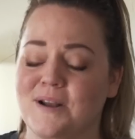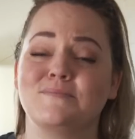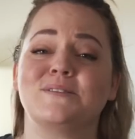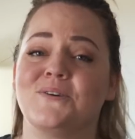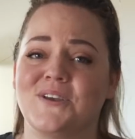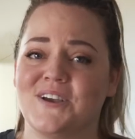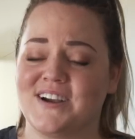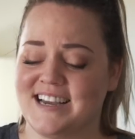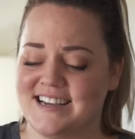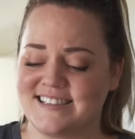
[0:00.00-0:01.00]
I'm so
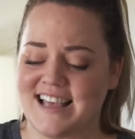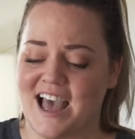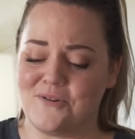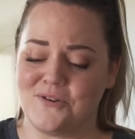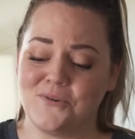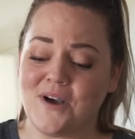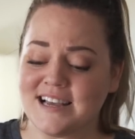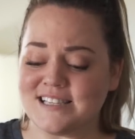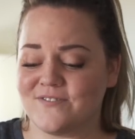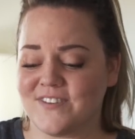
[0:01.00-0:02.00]
curious how you
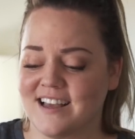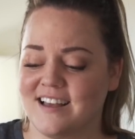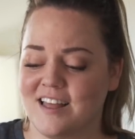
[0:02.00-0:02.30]
guys feel